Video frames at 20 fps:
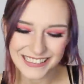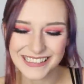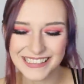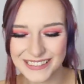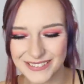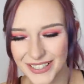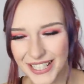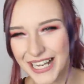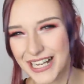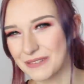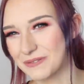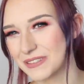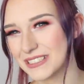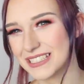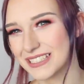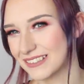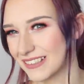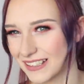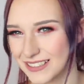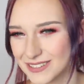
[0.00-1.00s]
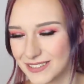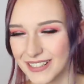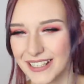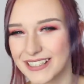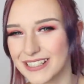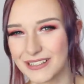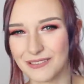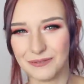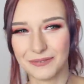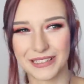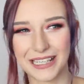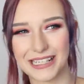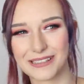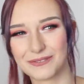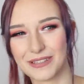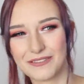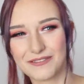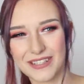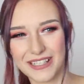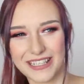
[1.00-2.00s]
this is what happens sometimes when I don't
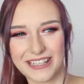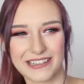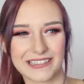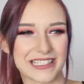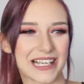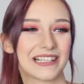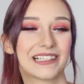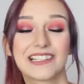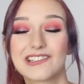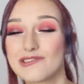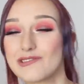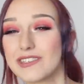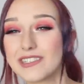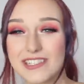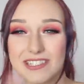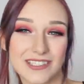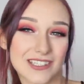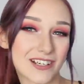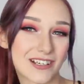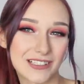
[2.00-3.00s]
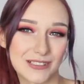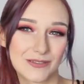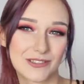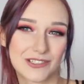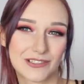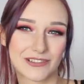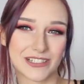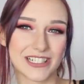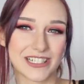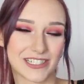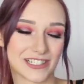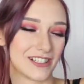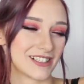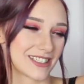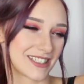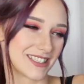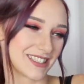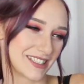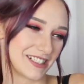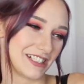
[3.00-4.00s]
plan my videos. I literally just took some
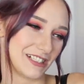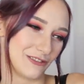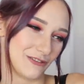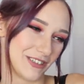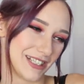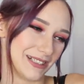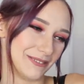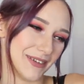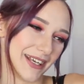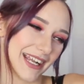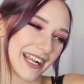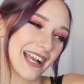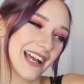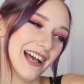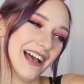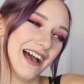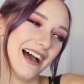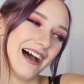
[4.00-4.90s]
screenshots and started filming.